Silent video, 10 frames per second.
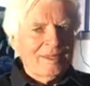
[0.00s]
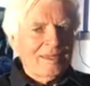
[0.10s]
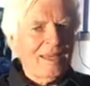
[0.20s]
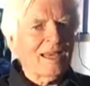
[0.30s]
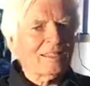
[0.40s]

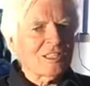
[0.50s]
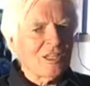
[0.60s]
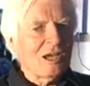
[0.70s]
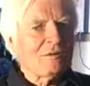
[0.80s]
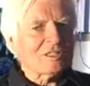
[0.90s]
Yeah,
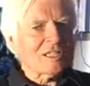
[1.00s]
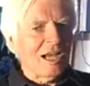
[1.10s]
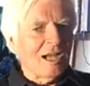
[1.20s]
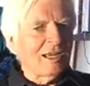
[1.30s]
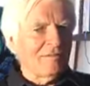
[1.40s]
snow was
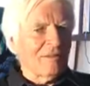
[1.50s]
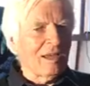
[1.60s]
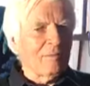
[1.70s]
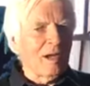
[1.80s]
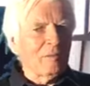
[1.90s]
kind of
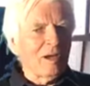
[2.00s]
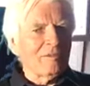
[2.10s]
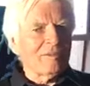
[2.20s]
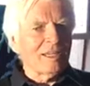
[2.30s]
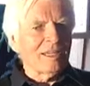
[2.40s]
like my way of
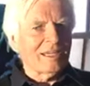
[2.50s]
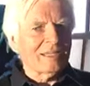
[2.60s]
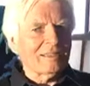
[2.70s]
thinking.